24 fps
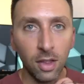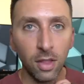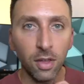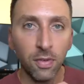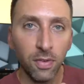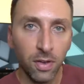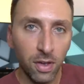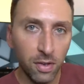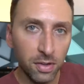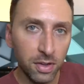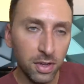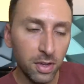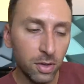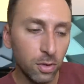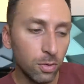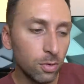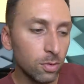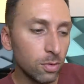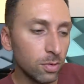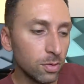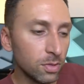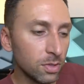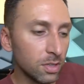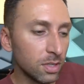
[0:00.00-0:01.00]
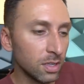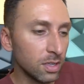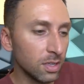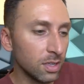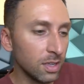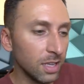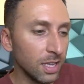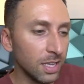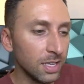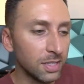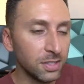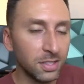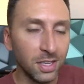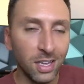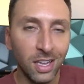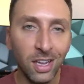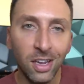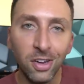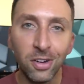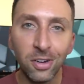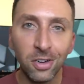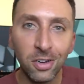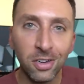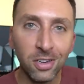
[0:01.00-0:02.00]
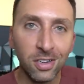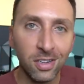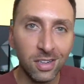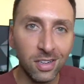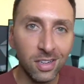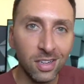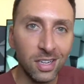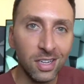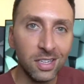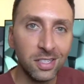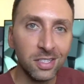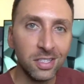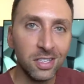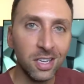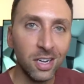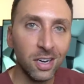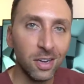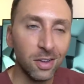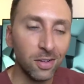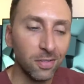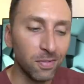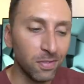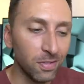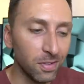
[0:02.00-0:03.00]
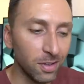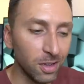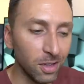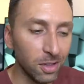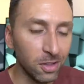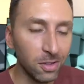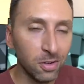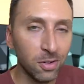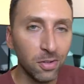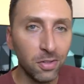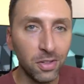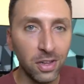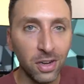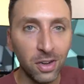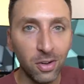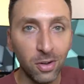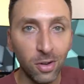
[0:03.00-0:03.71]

love how he used his ear instead of a little thing